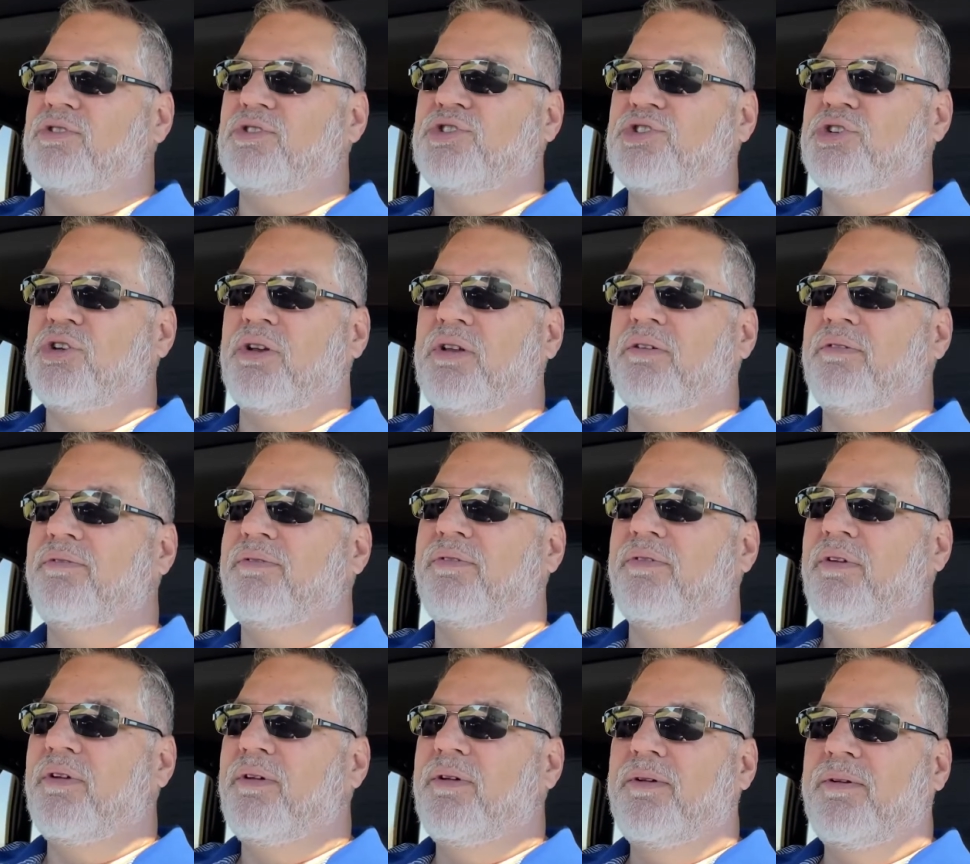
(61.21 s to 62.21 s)
should have
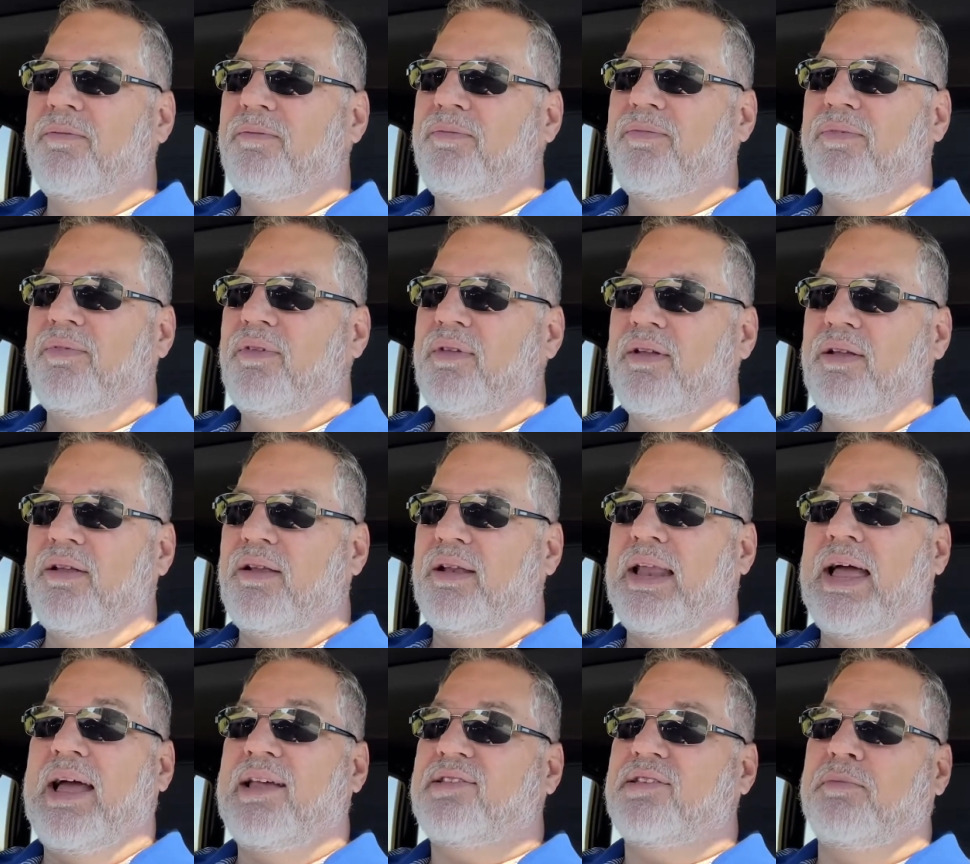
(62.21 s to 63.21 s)

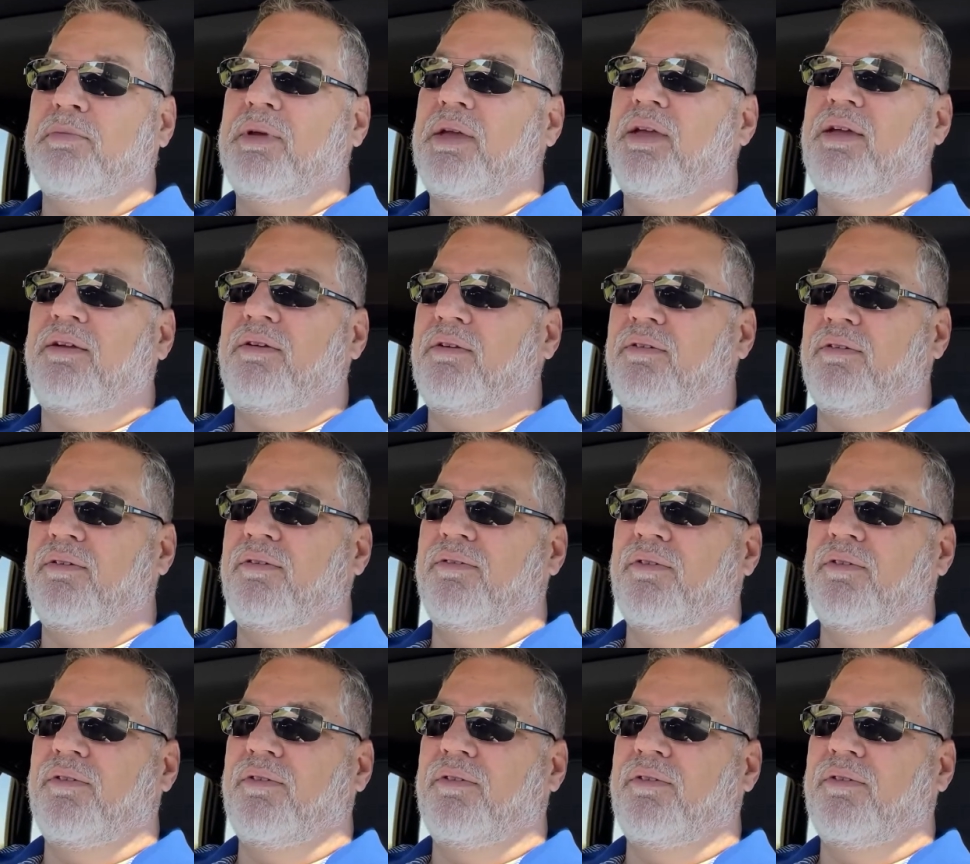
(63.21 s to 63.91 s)
lasted me a